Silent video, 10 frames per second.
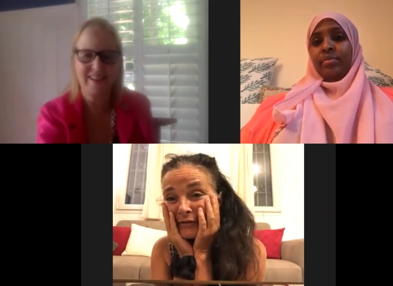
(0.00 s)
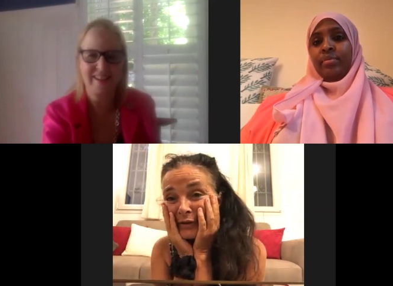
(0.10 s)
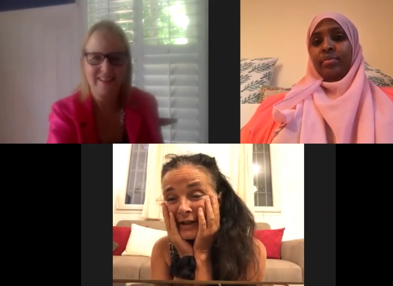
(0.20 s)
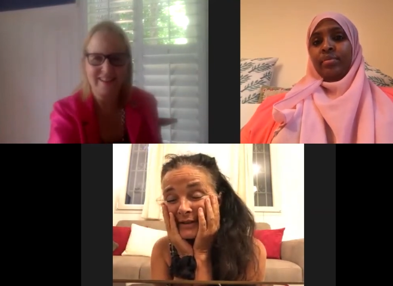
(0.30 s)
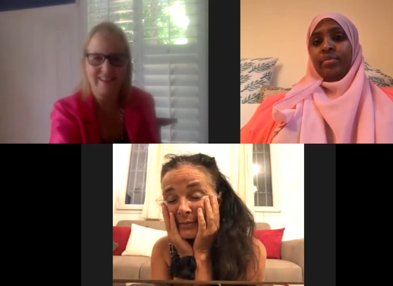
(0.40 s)
Speaker 1: for
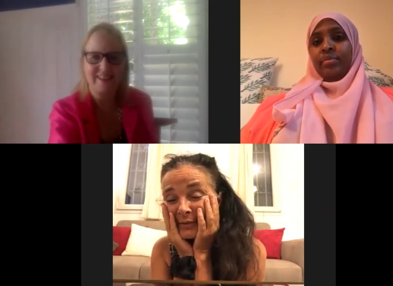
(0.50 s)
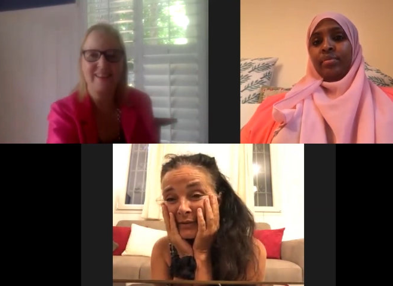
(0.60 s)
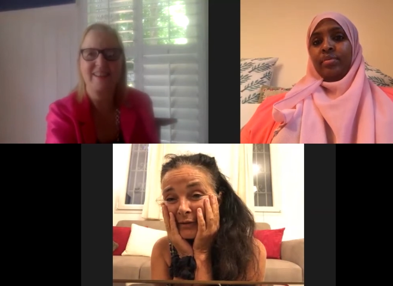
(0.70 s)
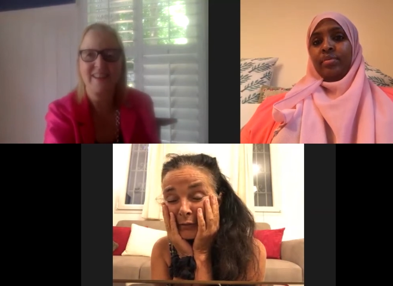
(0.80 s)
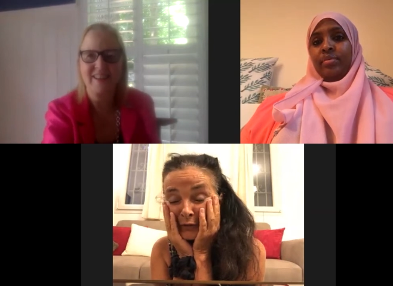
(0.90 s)
us,
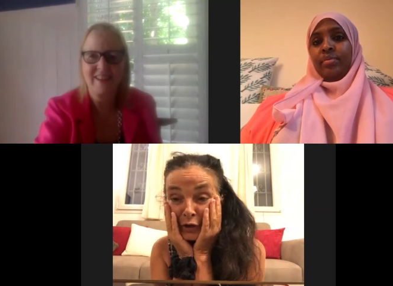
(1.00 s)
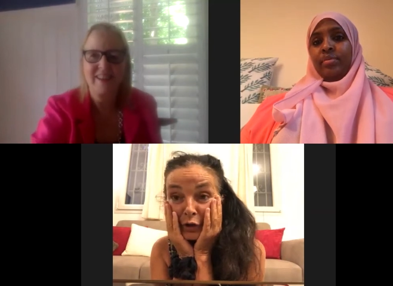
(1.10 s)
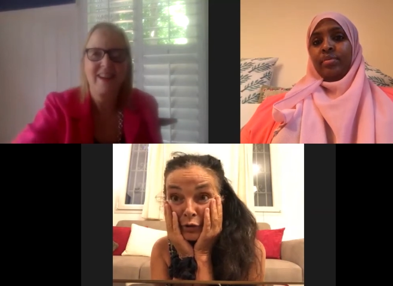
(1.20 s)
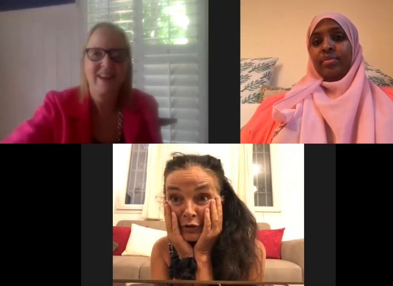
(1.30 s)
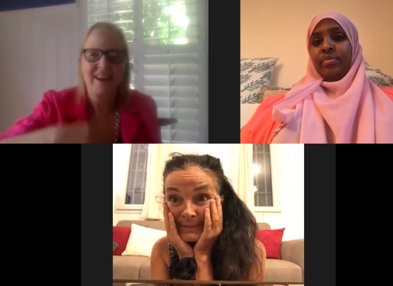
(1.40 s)
or for
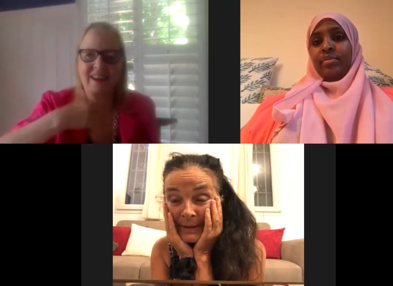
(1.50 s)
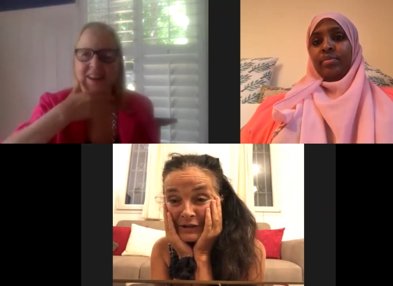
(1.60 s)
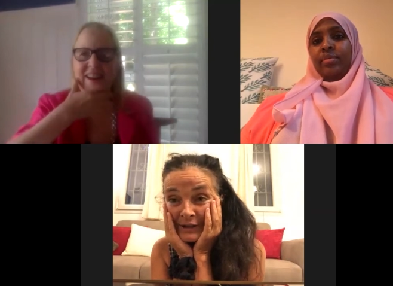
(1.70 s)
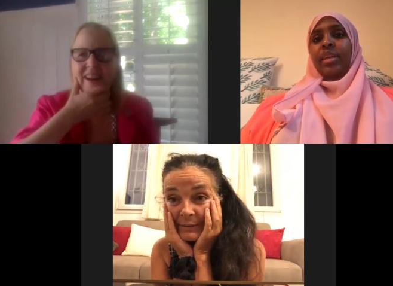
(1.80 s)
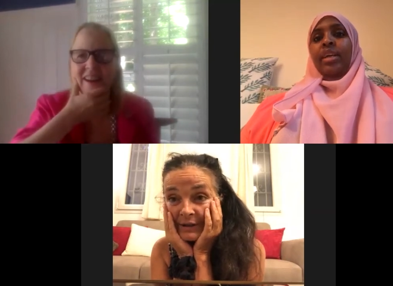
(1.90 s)
you,
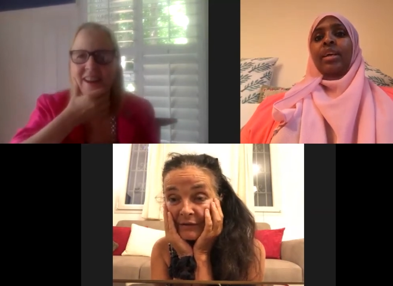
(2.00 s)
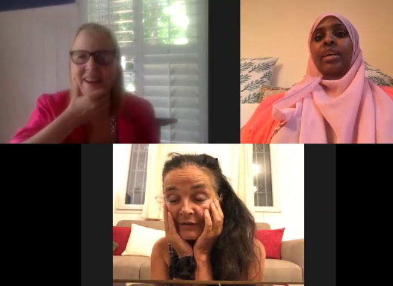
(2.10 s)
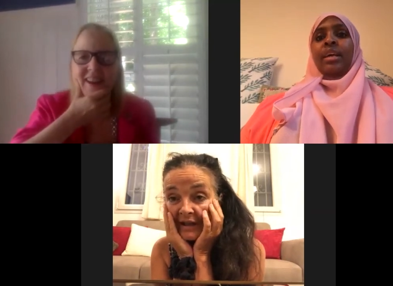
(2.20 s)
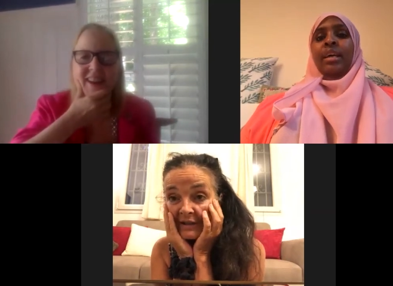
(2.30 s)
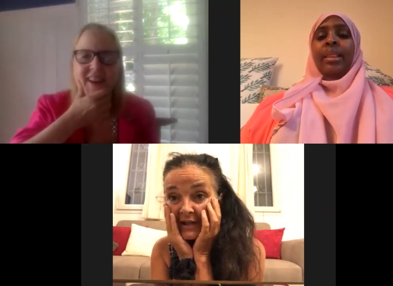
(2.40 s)
especially with IFRA
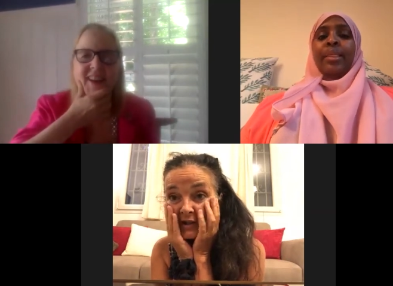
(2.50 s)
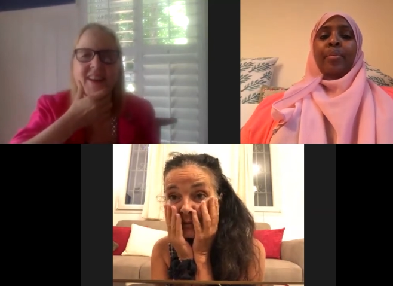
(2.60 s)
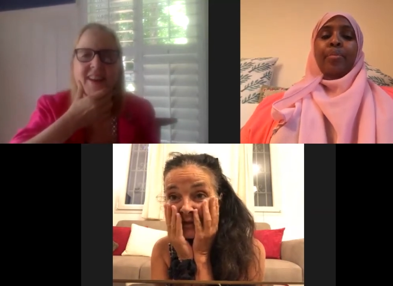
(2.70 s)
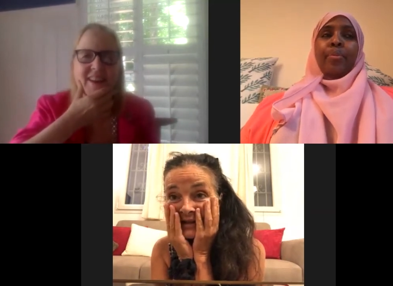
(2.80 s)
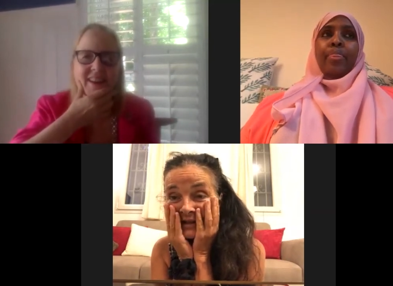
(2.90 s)
Foundation,
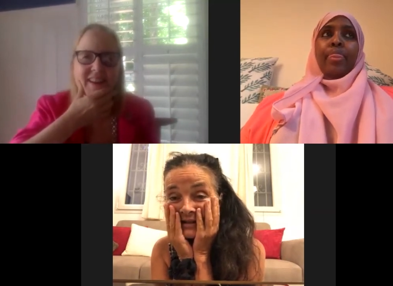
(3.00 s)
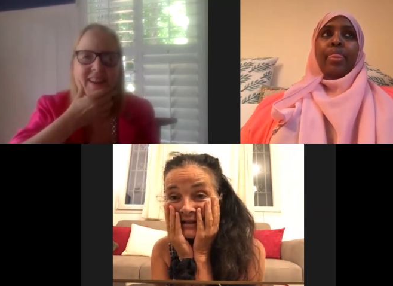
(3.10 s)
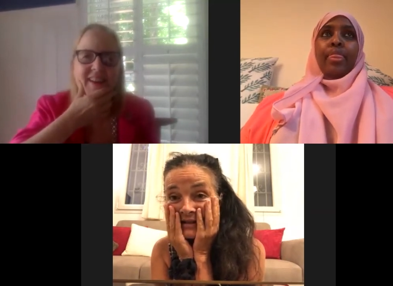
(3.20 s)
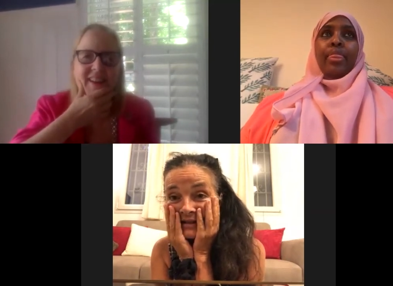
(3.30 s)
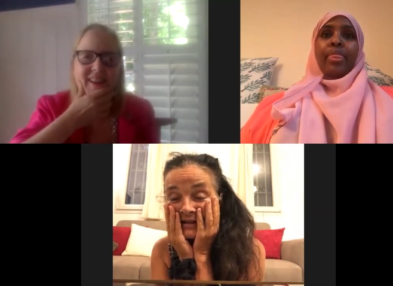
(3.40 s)
wasn't it?
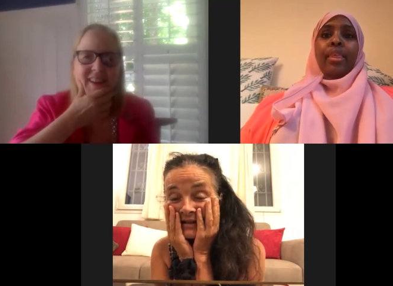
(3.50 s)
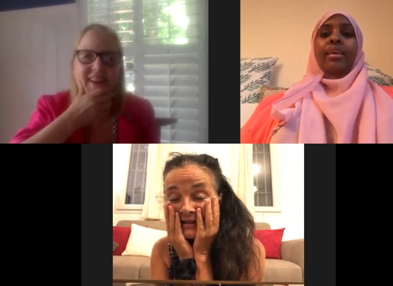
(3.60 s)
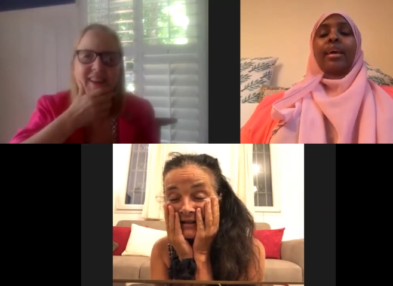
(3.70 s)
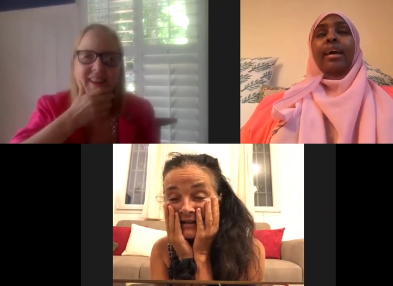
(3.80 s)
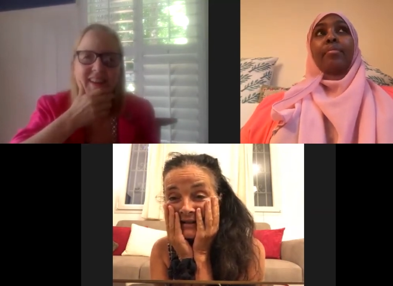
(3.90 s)

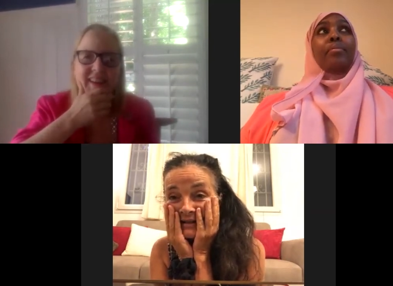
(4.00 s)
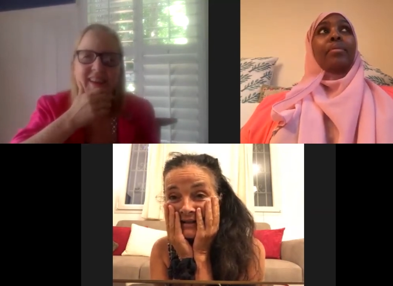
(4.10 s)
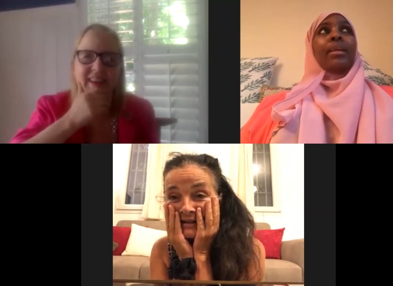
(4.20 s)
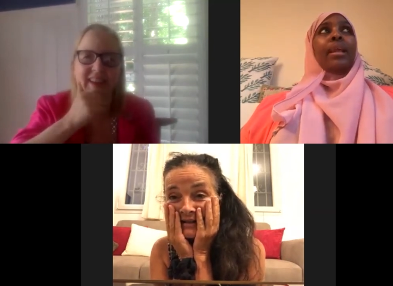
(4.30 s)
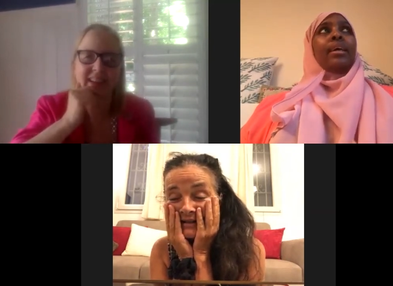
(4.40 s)
Speaker 2: Yeah, I
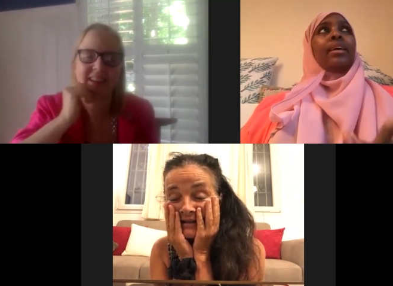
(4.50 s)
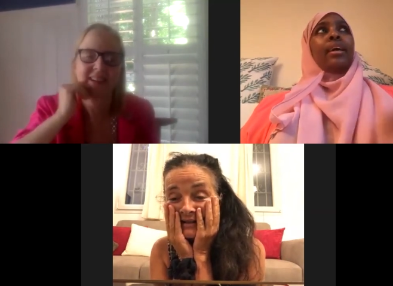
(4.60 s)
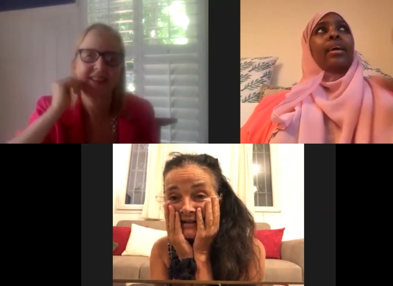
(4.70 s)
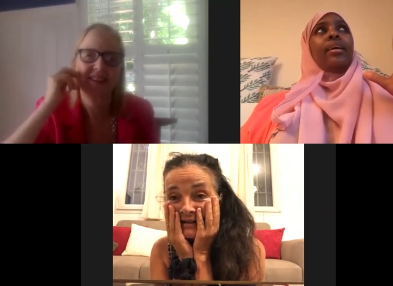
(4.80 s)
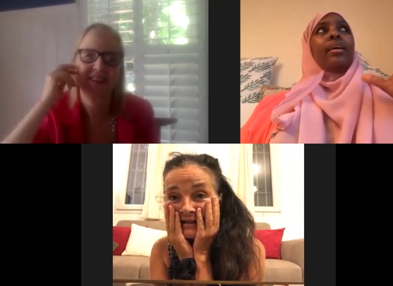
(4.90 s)
mean, like
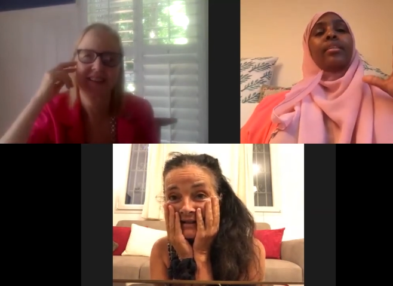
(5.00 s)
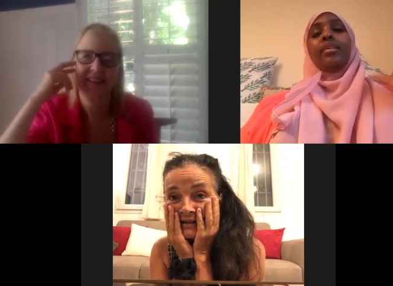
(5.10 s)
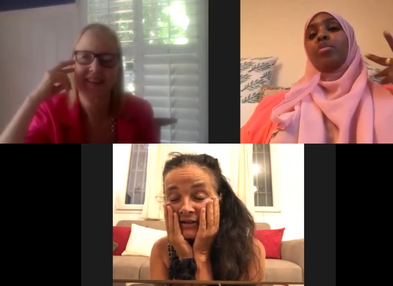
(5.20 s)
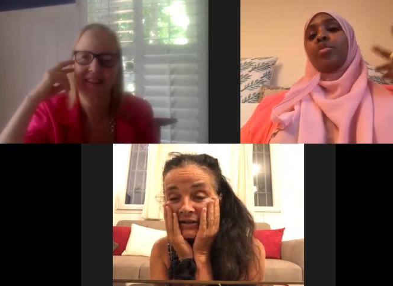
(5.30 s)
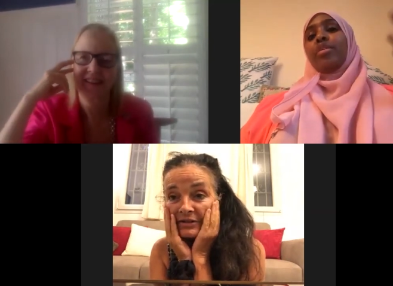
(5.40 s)
uh, the
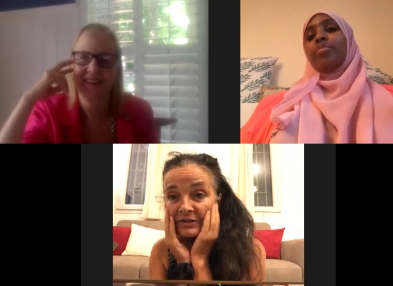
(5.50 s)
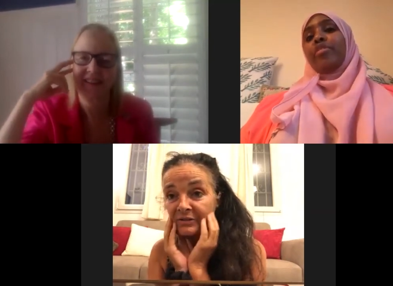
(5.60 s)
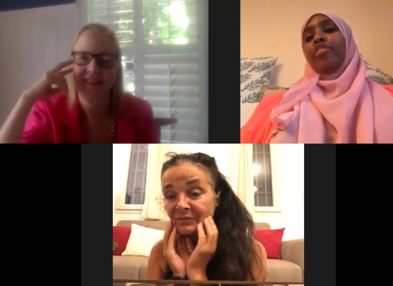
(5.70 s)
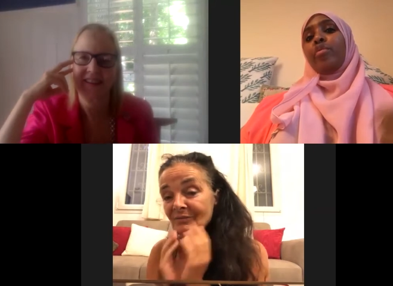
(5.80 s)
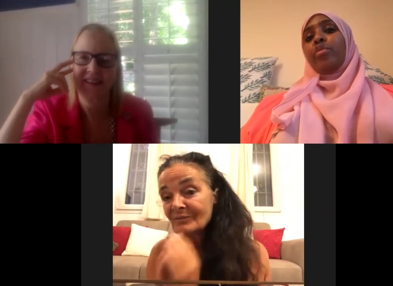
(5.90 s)
movie
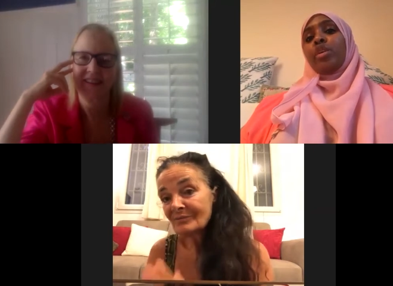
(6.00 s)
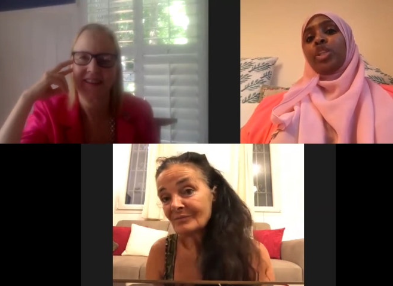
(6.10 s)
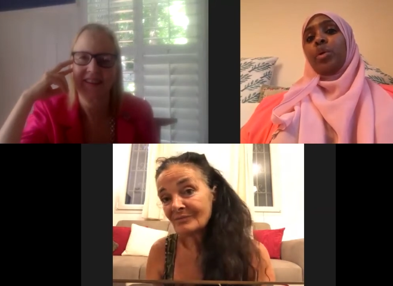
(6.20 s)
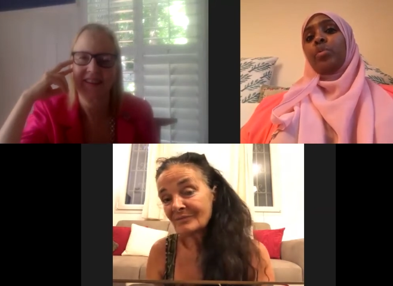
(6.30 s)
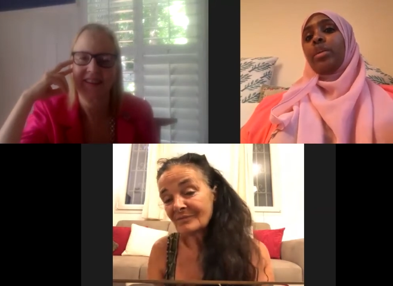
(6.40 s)
before was
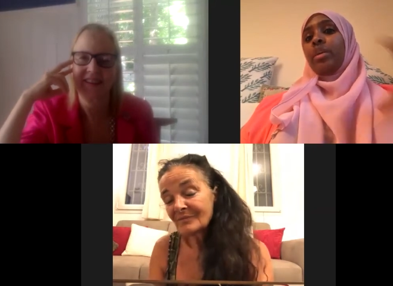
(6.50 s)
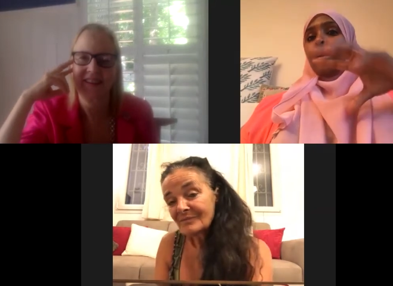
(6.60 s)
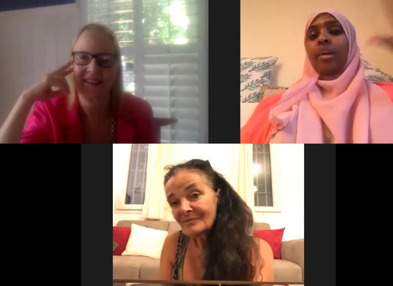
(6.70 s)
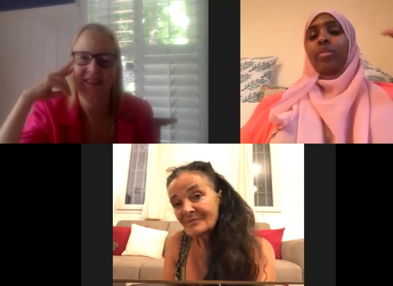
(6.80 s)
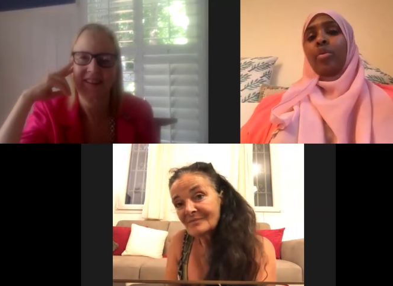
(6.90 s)
showing in
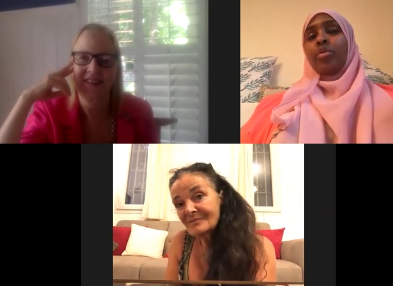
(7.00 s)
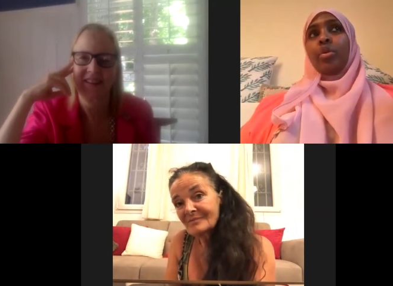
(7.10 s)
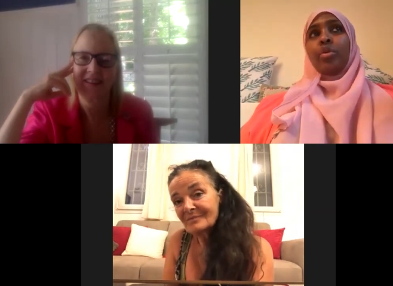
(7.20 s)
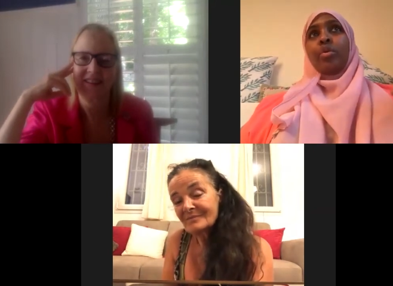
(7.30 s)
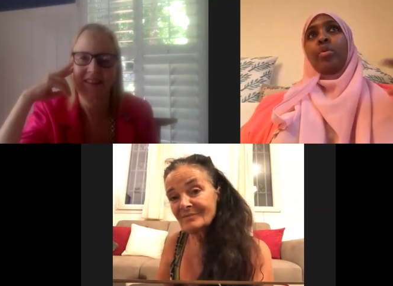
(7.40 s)
around
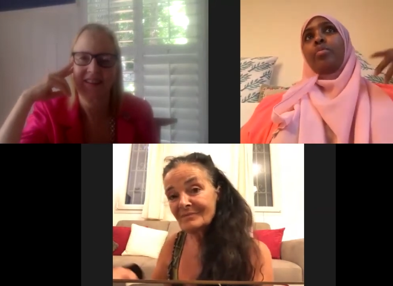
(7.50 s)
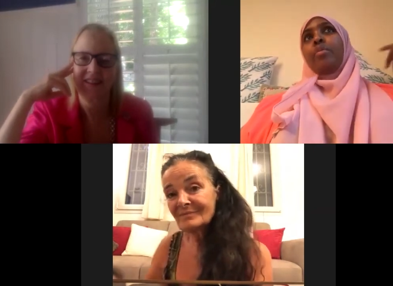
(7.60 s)
Europe